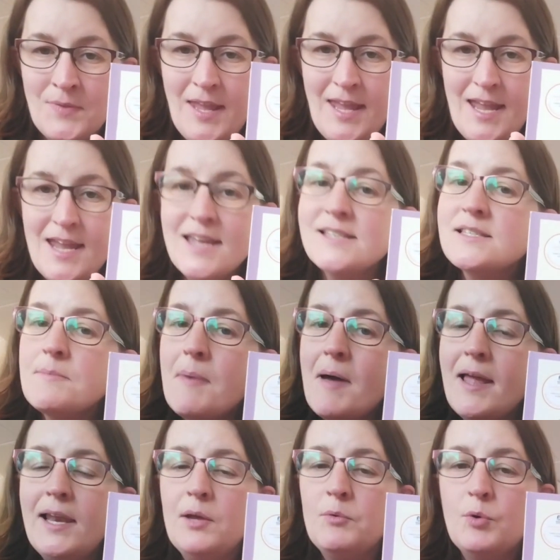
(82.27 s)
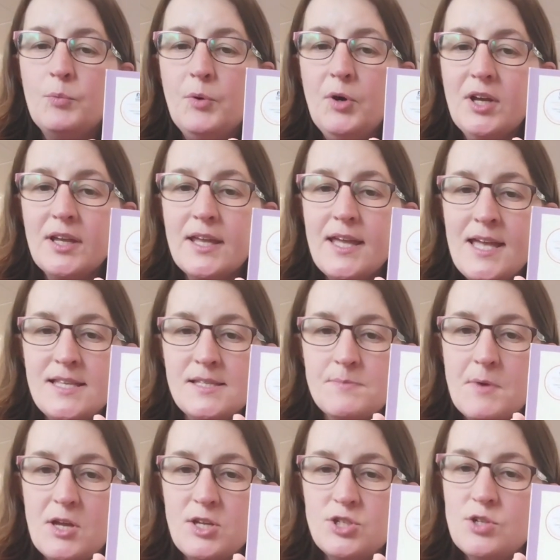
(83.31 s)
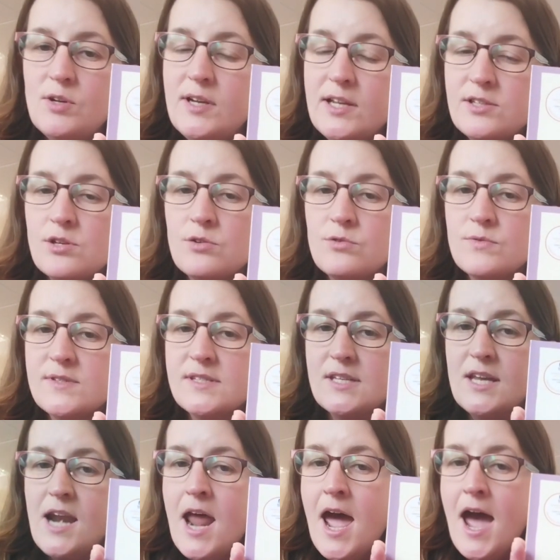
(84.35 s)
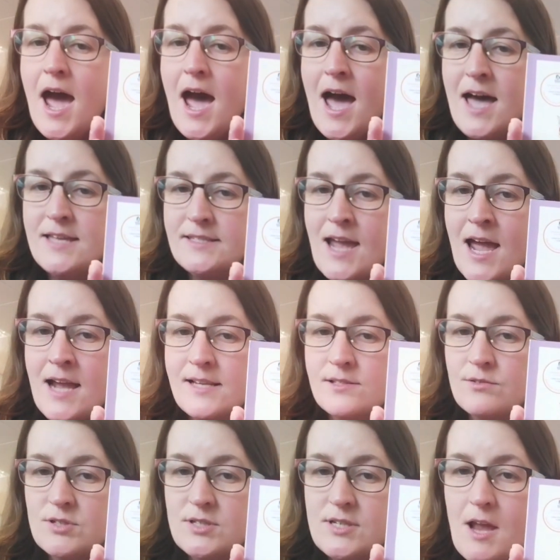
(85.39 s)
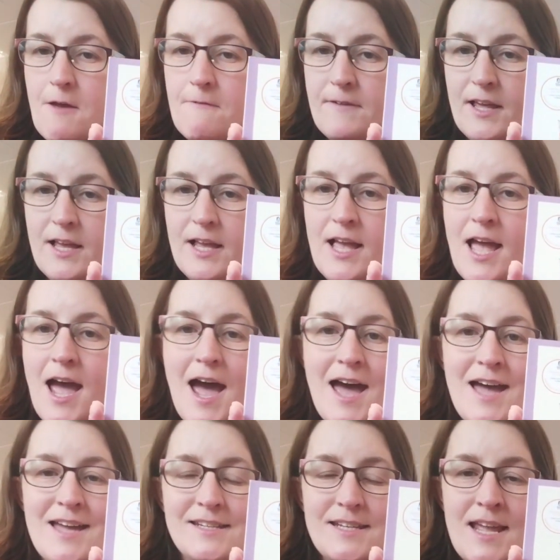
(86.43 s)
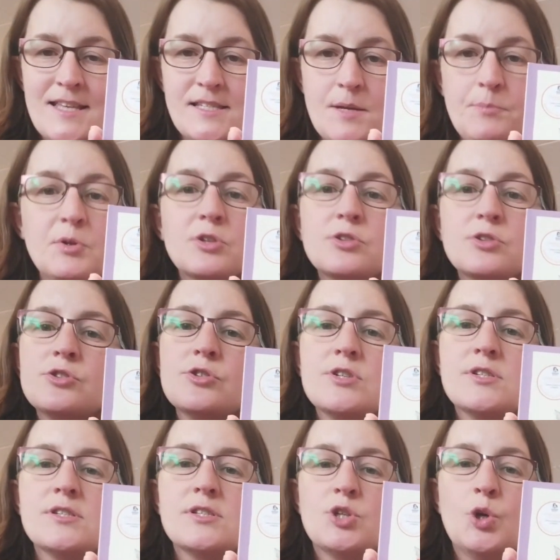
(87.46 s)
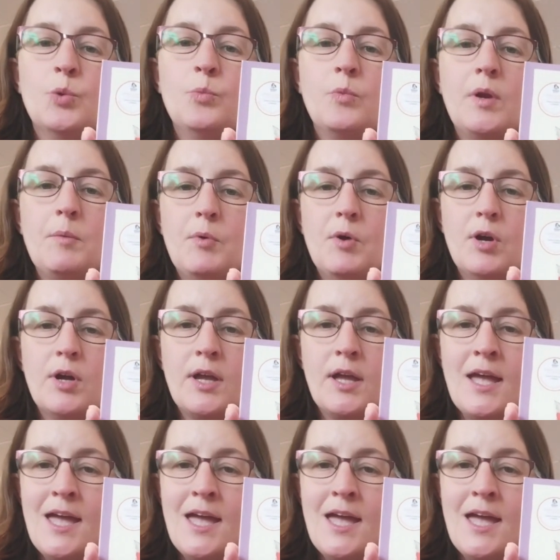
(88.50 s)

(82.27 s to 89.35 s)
It is a bilingual book. It's by Julia Donaldson and Axel Scheffler, and it's a Book Trust Company book.